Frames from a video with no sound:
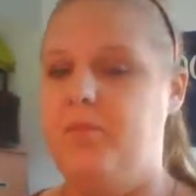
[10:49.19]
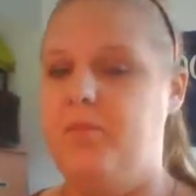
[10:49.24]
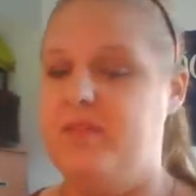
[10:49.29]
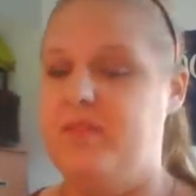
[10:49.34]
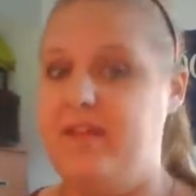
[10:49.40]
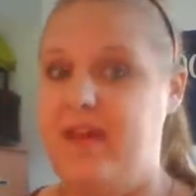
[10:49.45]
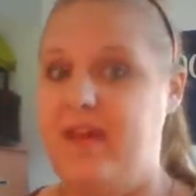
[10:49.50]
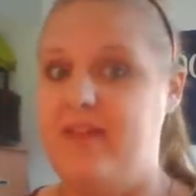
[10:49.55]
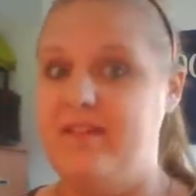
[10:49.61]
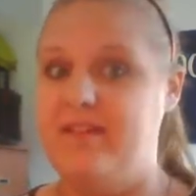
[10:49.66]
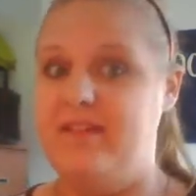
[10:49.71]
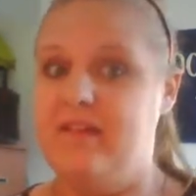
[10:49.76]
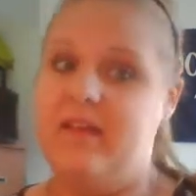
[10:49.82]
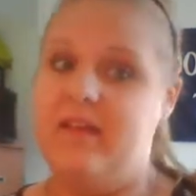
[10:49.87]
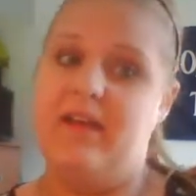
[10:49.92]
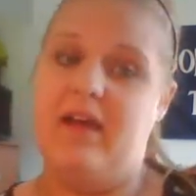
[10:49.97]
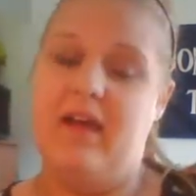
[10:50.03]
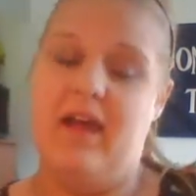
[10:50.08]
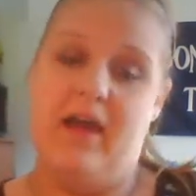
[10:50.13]
besides the,
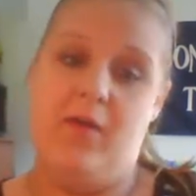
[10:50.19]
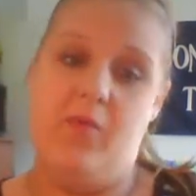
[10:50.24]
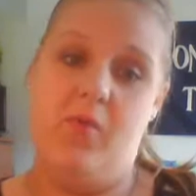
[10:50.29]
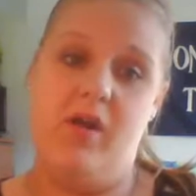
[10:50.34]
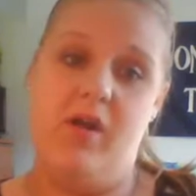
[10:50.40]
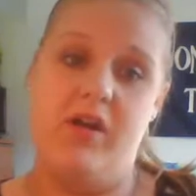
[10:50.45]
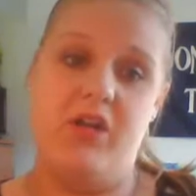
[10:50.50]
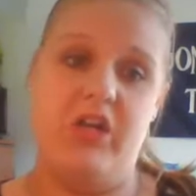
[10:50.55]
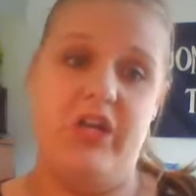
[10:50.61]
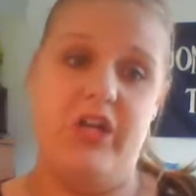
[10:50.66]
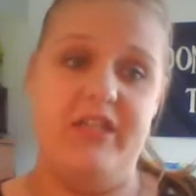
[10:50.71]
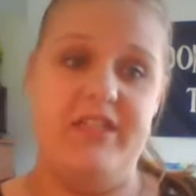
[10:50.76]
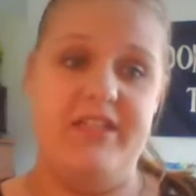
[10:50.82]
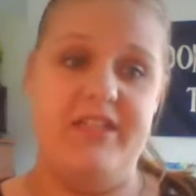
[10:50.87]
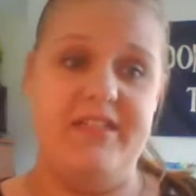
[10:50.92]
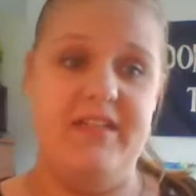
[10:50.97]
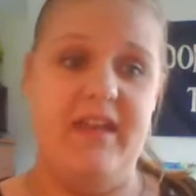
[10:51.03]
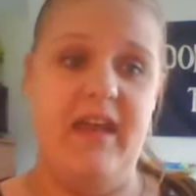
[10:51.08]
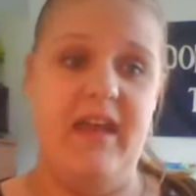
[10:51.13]
like, I want a
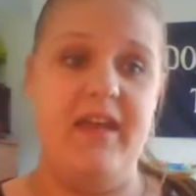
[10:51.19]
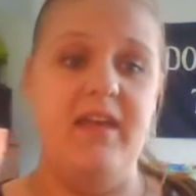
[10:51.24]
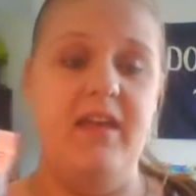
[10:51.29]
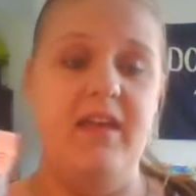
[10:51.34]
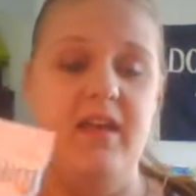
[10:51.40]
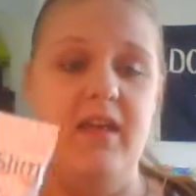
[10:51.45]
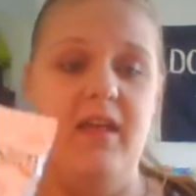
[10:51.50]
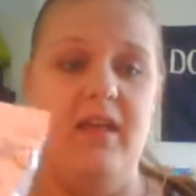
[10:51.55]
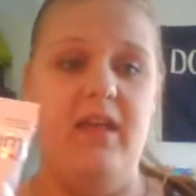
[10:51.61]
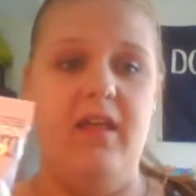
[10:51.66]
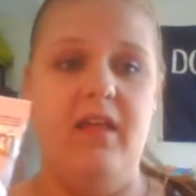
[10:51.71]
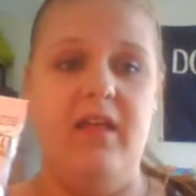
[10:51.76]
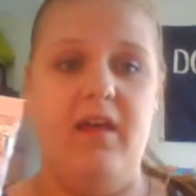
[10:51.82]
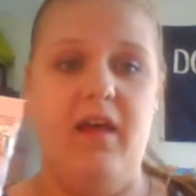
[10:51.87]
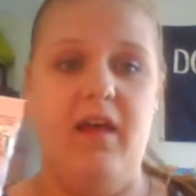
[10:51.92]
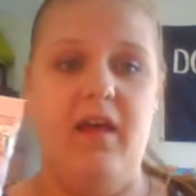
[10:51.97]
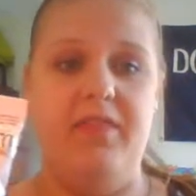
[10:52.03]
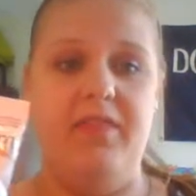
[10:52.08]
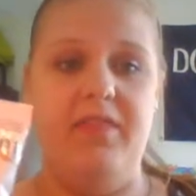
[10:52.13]
crunchy snack.
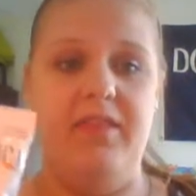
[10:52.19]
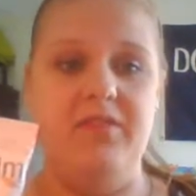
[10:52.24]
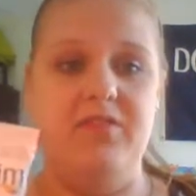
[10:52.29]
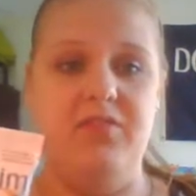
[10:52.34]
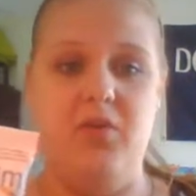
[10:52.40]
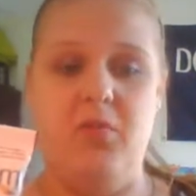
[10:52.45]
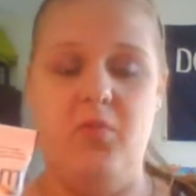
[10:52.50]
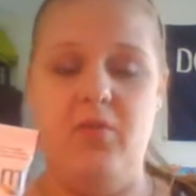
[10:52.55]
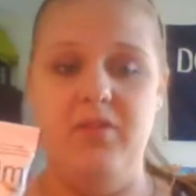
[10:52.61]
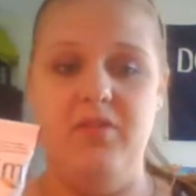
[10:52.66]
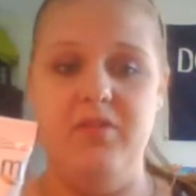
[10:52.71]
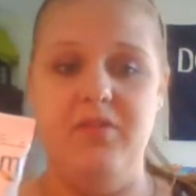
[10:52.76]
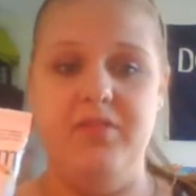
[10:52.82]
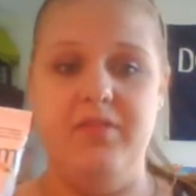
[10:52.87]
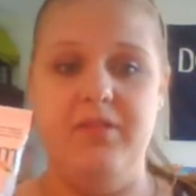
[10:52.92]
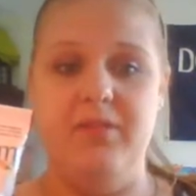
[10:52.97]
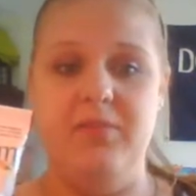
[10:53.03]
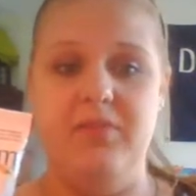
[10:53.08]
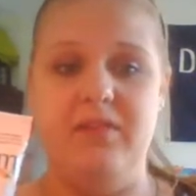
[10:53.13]
These are the Wonder
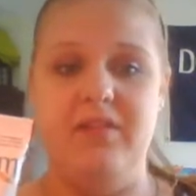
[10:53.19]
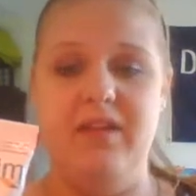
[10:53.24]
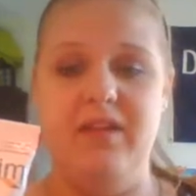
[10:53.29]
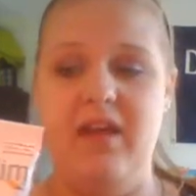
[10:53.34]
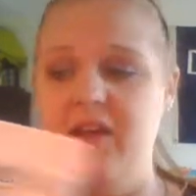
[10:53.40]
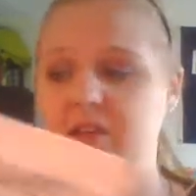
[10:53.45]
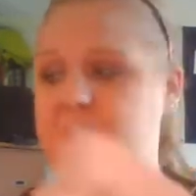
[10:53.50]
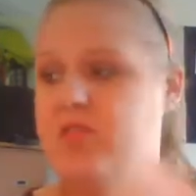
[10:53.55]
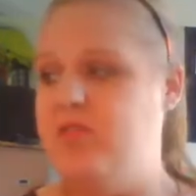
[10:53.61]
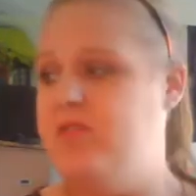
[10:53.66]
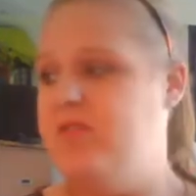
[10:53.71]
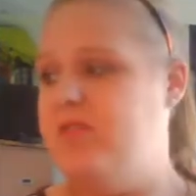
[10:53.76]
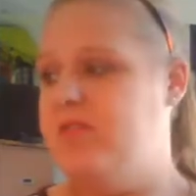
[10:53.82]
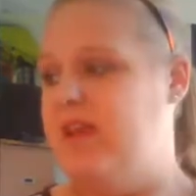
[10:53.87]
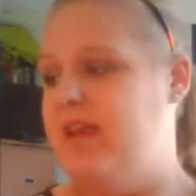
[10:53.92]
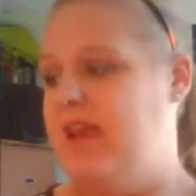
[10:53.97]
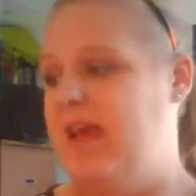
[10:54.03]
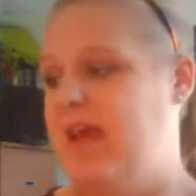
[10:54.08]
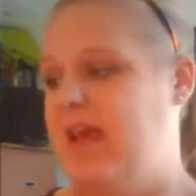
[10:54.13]
Slim Snackos.
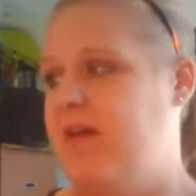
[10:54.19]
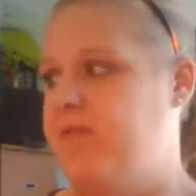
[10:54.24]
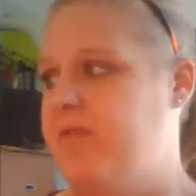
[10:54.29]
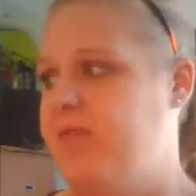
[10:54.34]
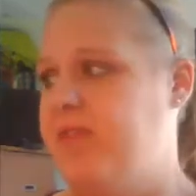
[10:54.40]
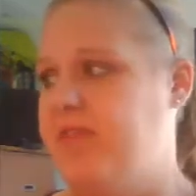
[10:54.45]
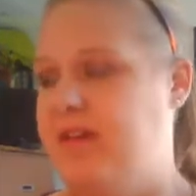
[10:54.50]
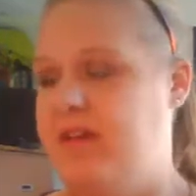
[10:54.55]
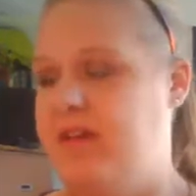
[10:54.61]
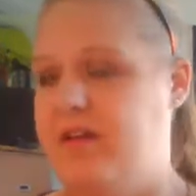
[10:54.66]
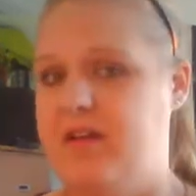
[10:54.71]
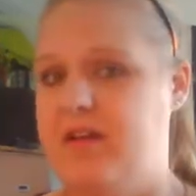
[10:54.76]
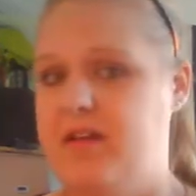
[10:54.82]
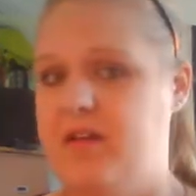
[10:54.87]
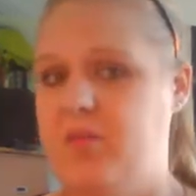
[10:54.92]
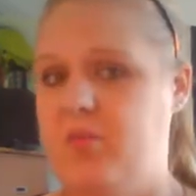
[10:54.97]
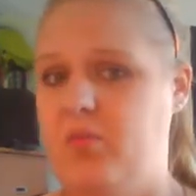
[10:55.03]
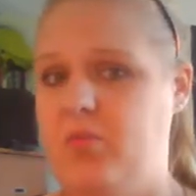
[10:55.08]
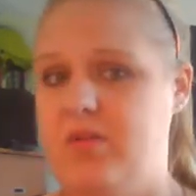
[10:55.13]
I have
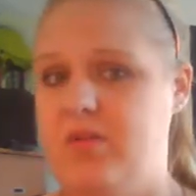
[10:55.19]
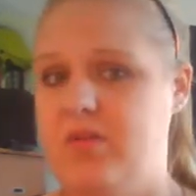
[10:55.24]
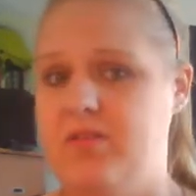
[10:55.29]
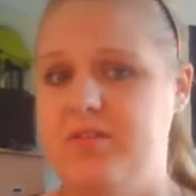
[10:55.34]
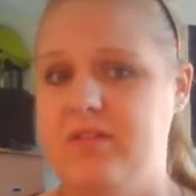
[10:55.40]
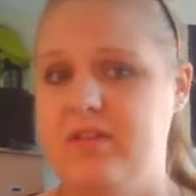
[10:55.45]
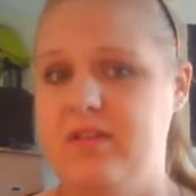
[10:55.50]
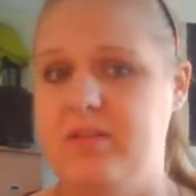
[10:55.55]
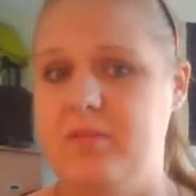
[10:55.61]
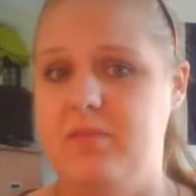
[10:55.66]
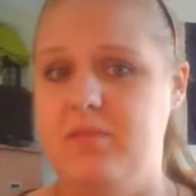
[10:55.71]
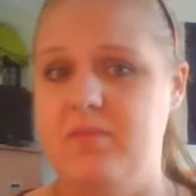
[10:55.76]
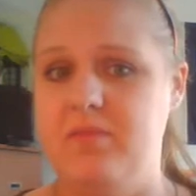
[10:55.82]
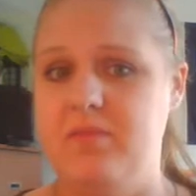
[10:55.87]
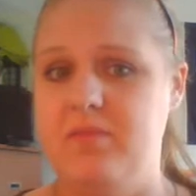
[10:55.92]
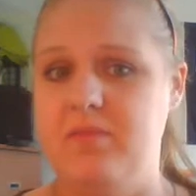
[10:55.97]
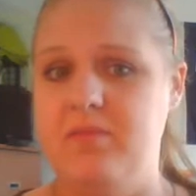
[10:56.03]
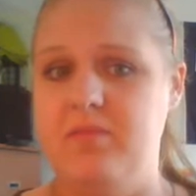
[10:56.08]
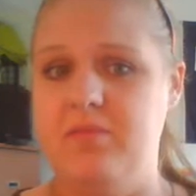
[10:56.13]
the Wonder
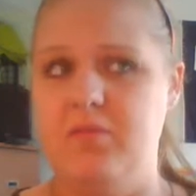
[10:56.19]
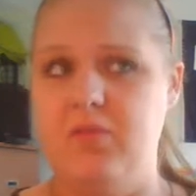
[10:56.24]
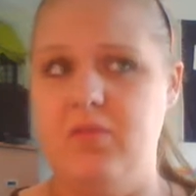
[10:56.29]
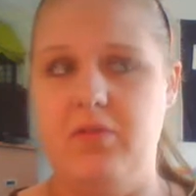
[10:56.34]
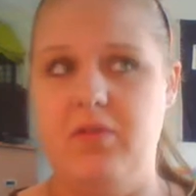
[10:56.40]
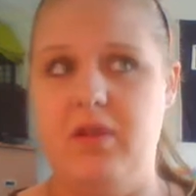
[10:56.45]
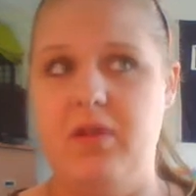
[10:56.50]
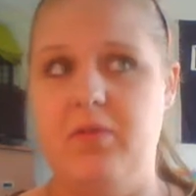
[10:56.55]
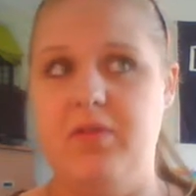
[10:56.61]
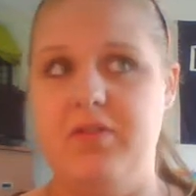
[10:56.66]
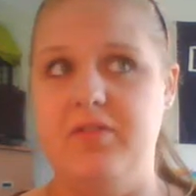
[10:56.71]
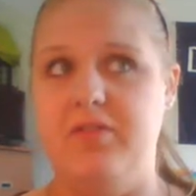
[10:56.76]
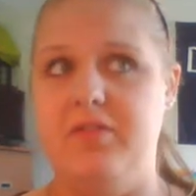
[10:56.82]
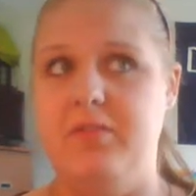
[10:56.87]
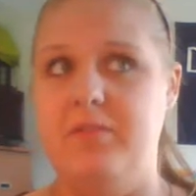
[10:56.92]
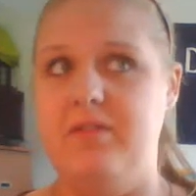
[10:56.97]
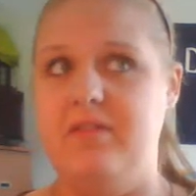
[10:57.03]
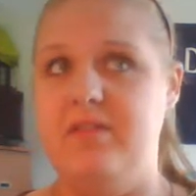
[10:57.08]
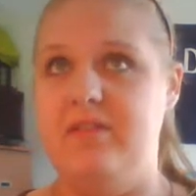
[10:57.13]
Slim, no, not Wonder
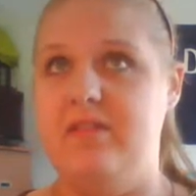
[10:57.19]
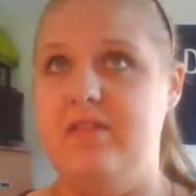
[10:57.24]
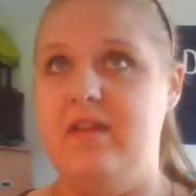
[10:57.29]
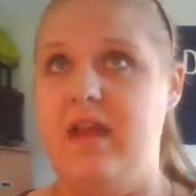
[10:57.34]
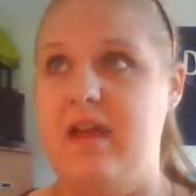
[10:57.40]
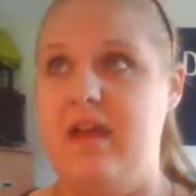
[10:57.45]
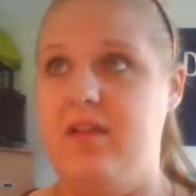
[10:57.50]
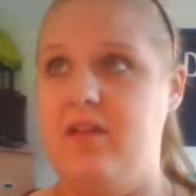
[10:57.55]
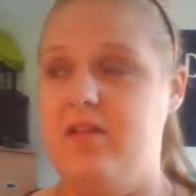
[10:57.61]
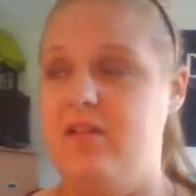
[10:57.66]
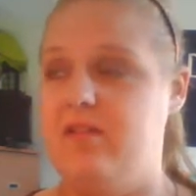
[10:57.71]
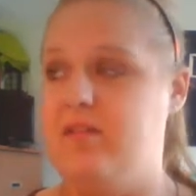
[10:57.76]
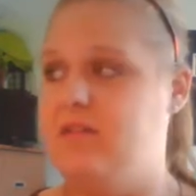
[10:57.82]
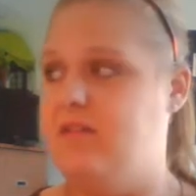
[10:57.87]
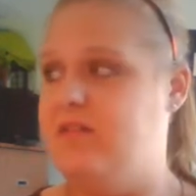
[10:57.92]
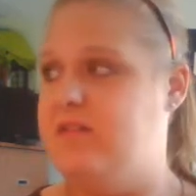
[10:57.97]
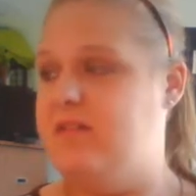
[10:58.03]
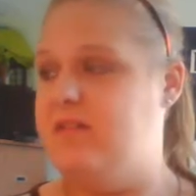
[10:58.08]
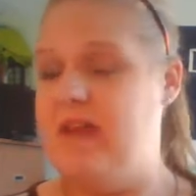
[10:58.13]
Slim,
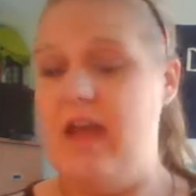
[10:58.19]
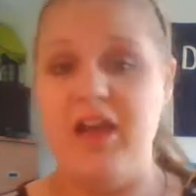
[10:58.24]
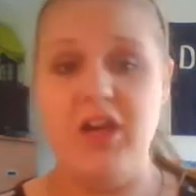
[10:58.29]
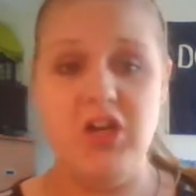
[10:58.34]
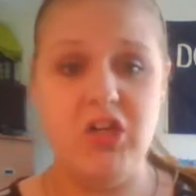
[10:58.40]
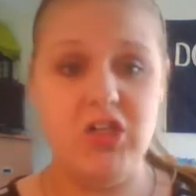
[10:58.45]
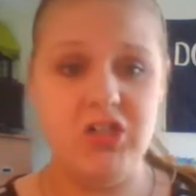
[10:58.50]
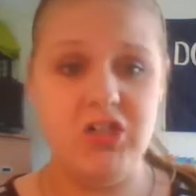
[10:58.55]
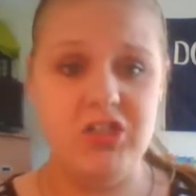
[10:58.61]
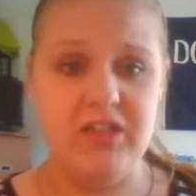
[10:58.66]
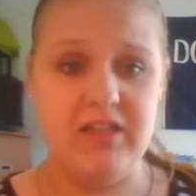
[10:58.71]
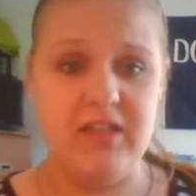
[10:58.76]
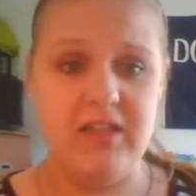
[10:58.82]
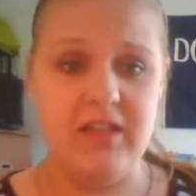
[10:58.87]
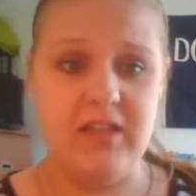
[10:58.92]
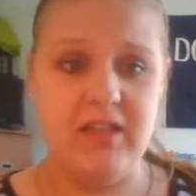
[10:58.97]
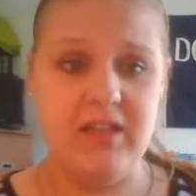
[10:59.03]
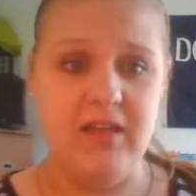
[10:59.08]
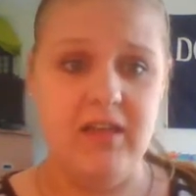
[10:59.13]

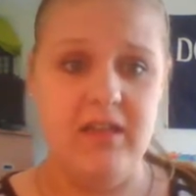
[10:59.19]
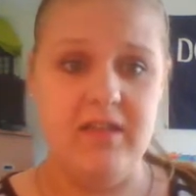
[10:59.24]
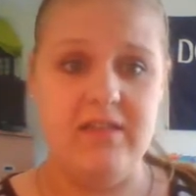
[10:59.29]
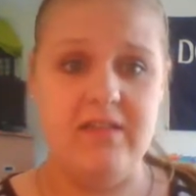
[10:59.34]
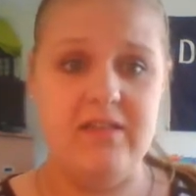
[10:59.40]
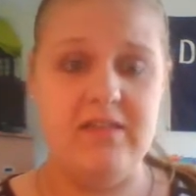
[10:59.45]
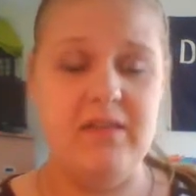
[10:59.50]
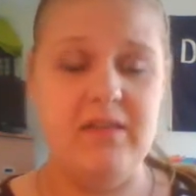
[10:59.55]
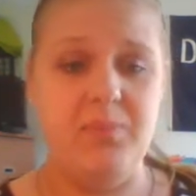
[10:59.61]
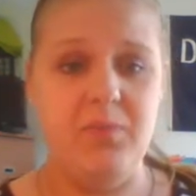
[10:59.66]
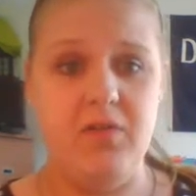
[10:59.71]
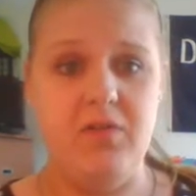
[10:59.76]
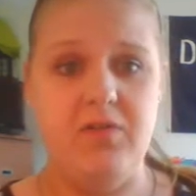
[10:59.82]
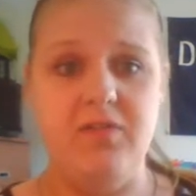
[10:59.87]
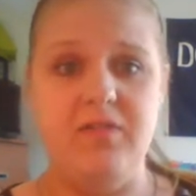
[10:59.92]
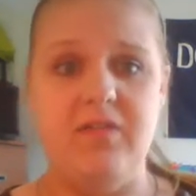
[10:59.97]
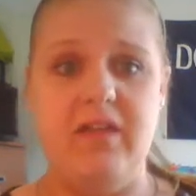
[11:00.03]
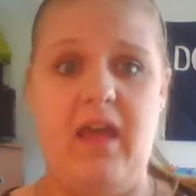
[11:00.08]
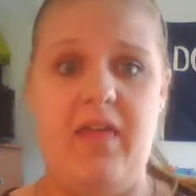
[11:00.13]
Snackergy
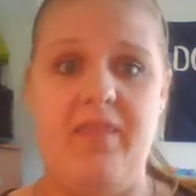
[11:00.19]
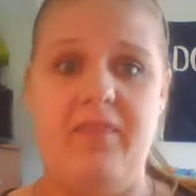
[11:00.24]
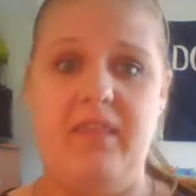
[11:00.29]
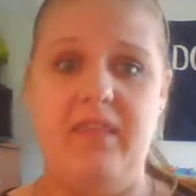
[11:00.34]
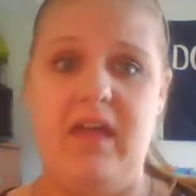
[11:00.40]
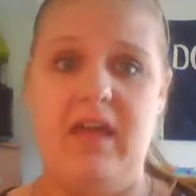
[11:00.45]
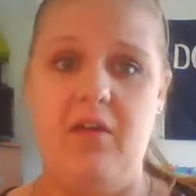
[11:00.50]
Zippers and the